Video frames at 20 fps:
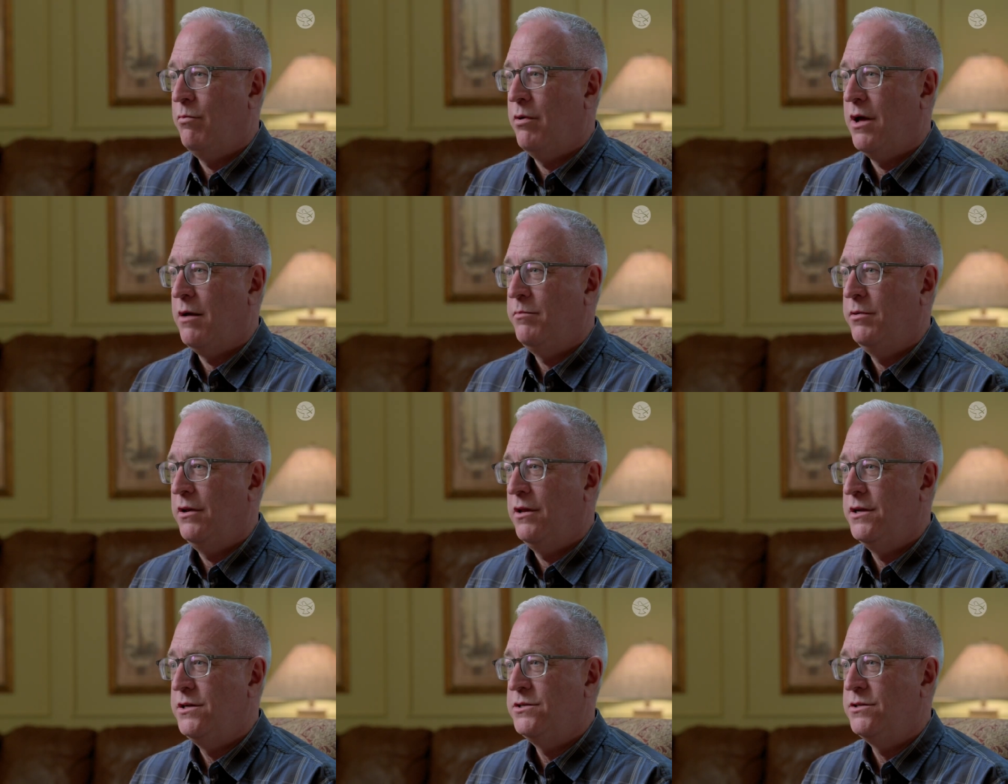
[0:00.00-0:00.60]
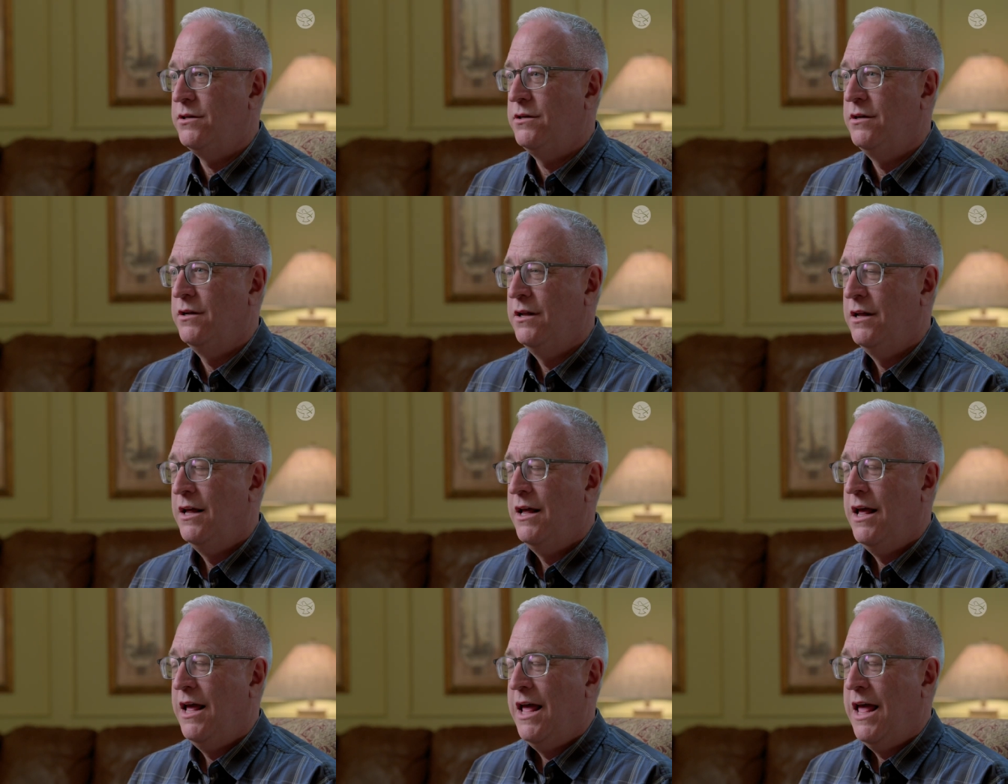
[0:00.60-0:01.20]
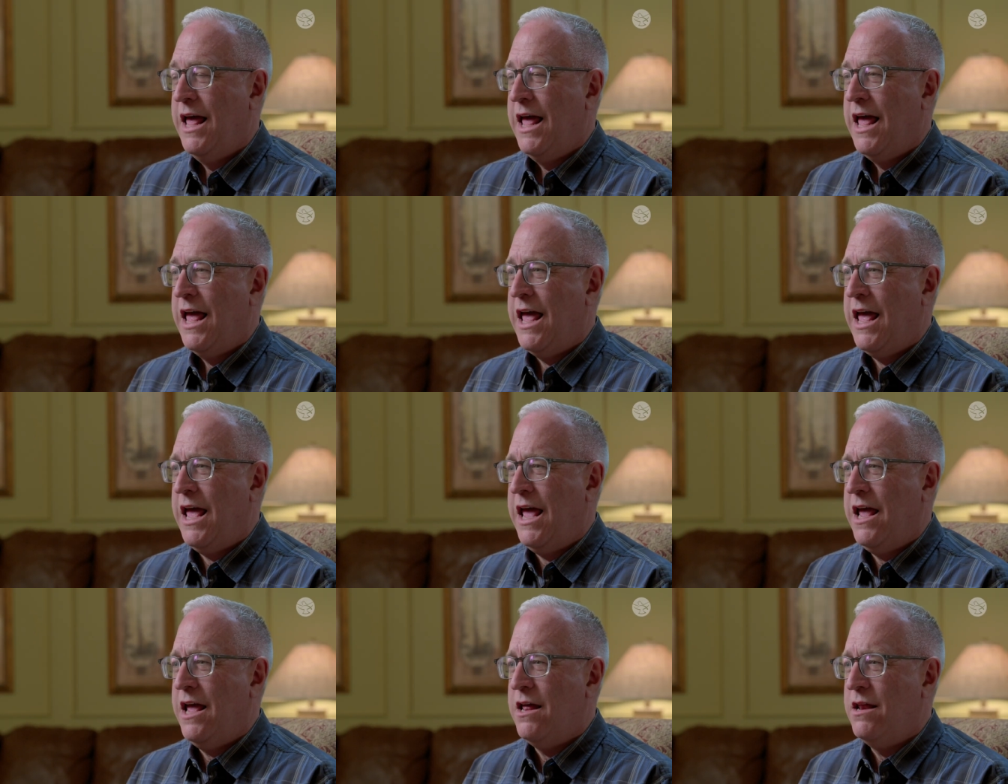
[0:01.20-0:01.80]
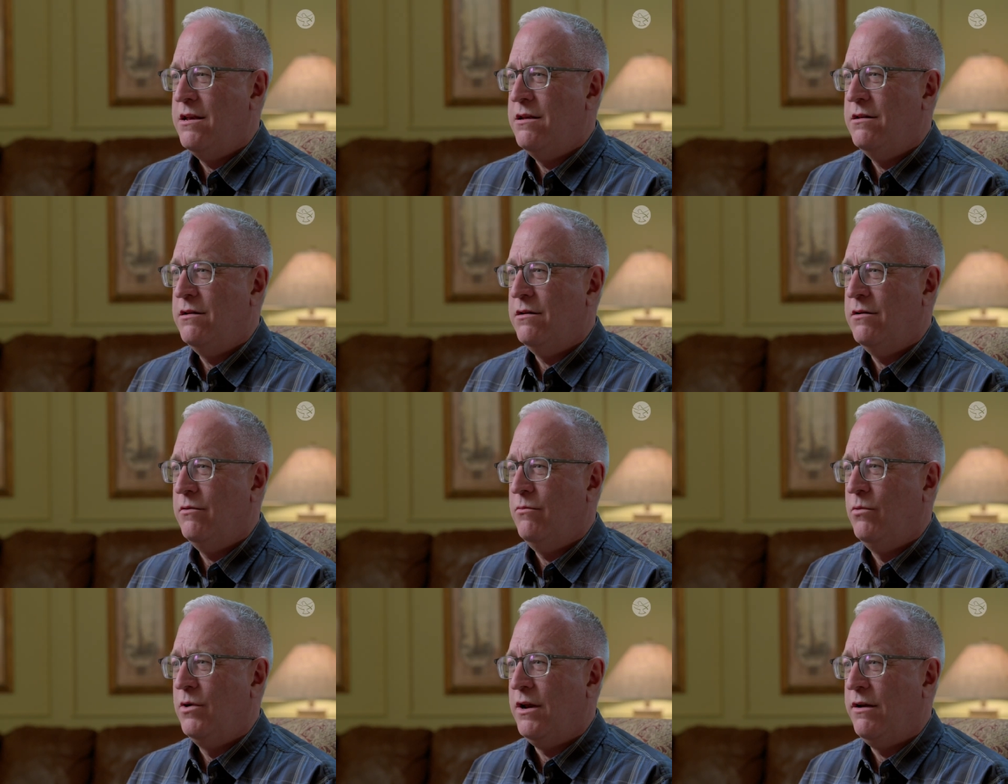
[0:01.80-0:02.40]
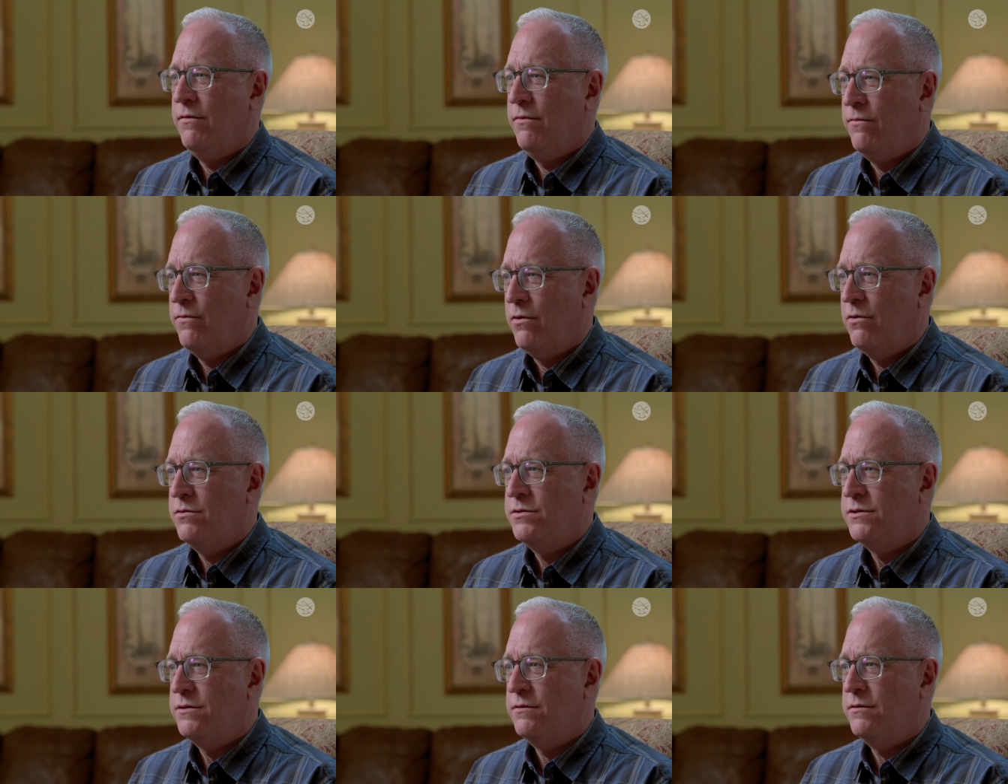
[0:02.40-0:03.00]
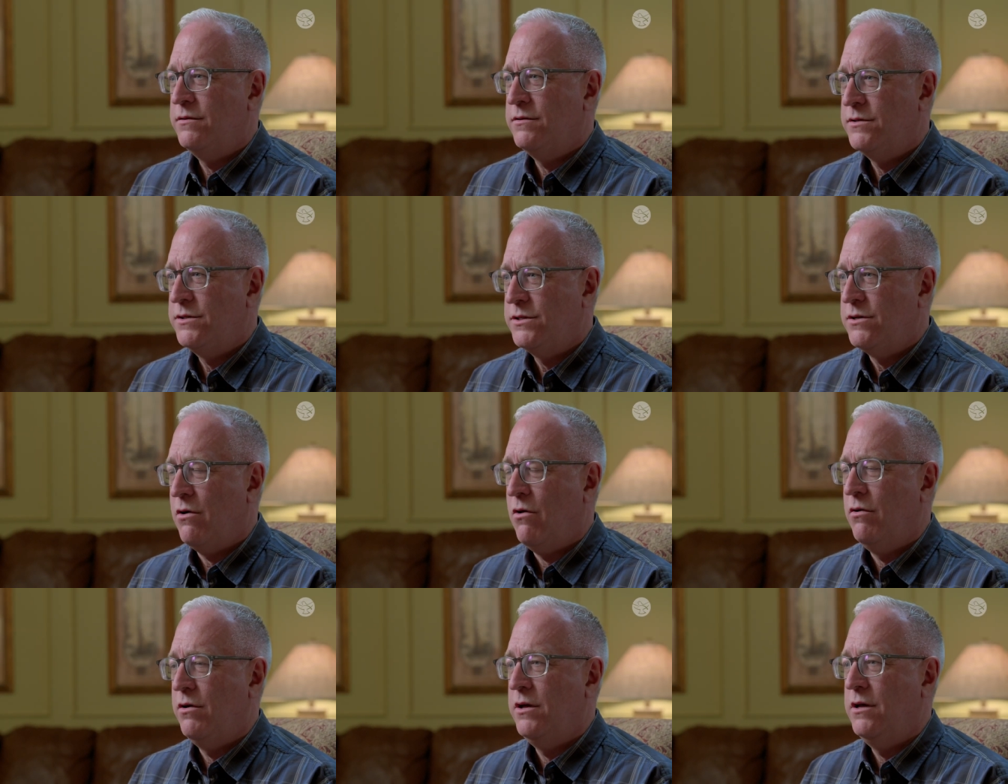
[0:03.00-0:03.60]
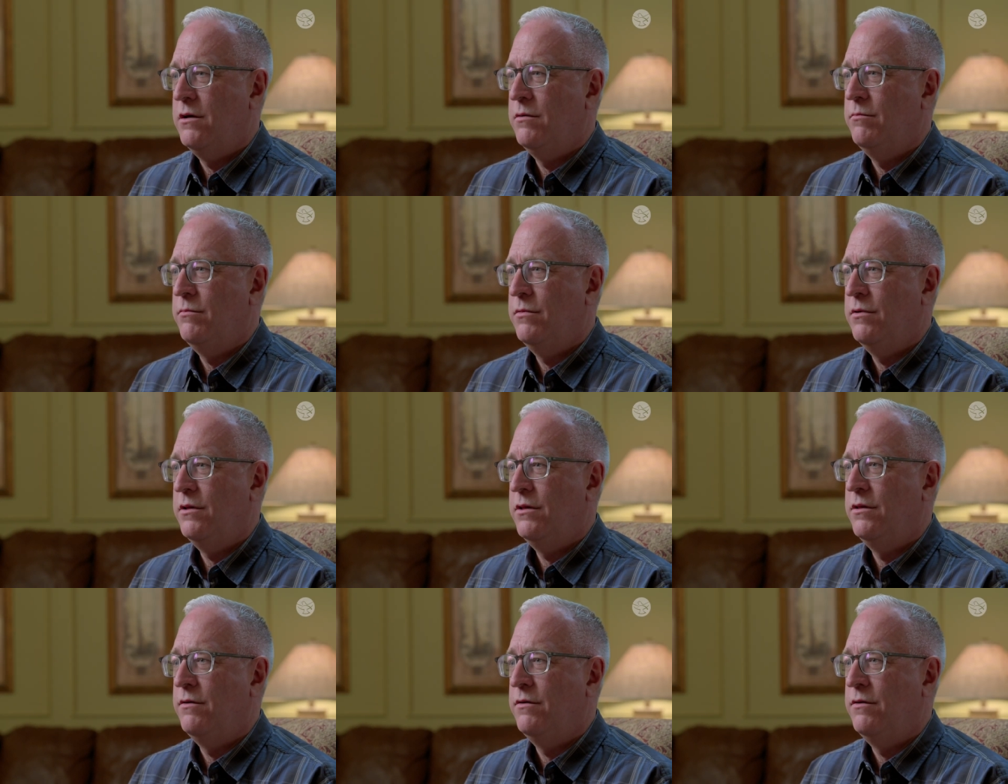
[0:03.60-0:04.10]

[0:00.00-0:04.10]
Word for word: population. And when I first saw him,